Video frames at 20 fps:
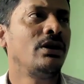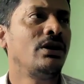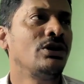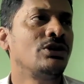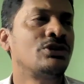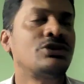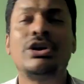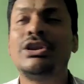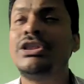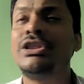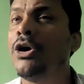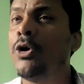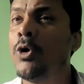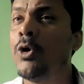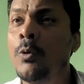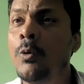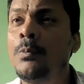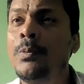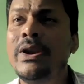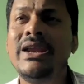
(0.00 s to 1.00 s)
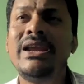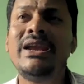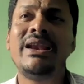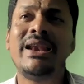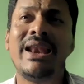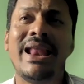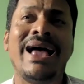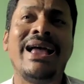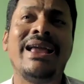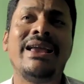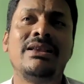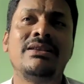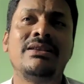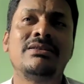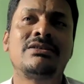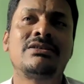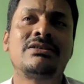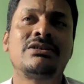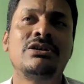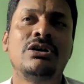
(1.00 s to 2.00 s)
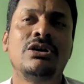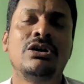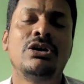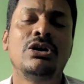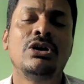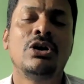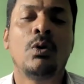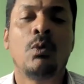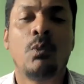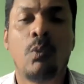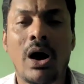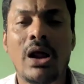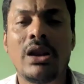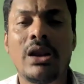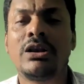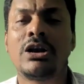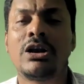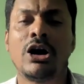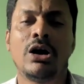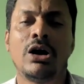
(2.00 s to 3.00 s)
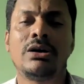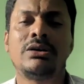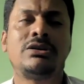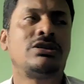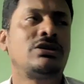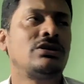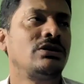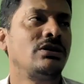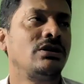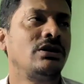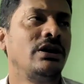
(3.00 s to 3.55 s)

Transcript: So, in the opening lines, Walcott